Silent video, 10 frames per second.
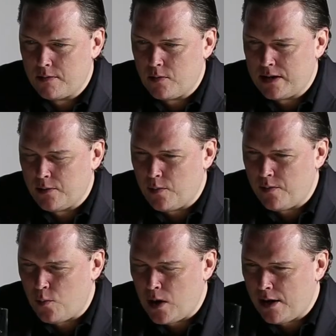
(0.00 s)
quite a
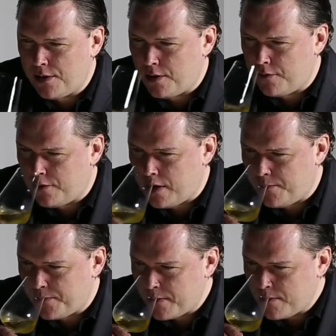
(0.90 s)
wealth of
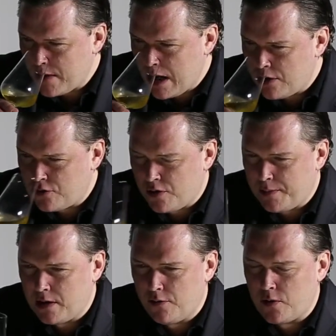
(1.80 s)

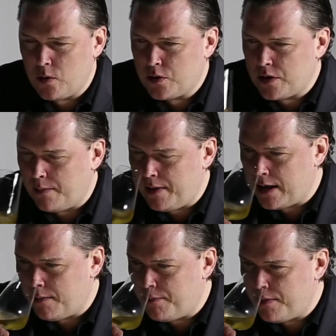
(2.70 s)
tropical fruit. I pick
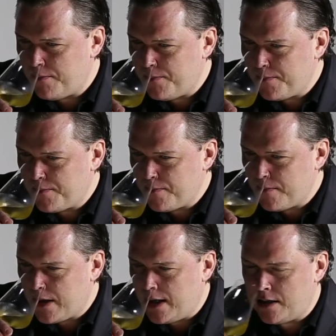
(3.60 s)
up
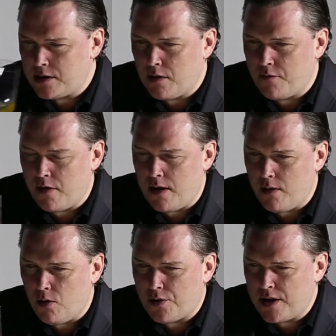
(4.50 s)
hints of
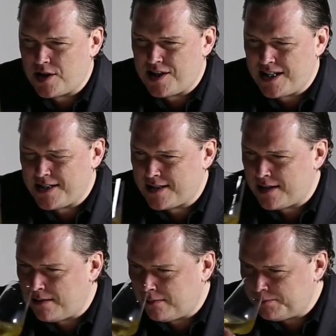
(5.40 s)
orange
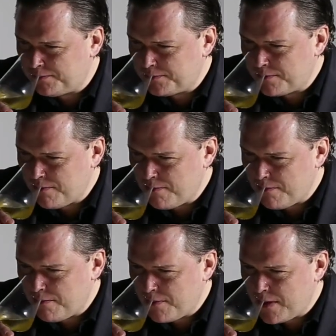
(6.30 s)
zest,
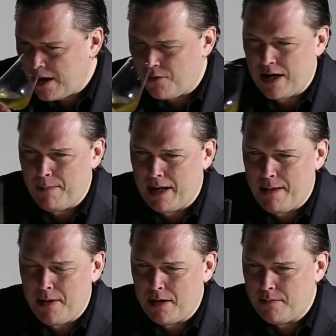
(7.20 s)
ripe
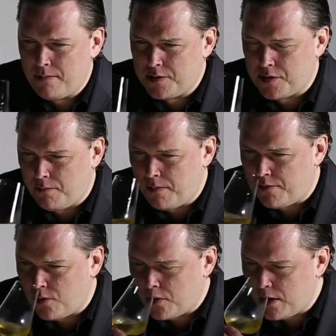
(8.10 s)
lemon, some
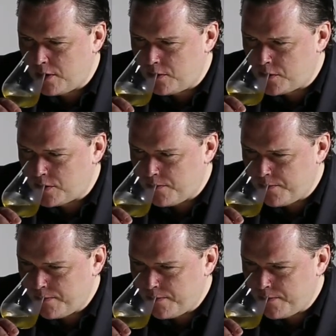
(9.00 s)
floral notes.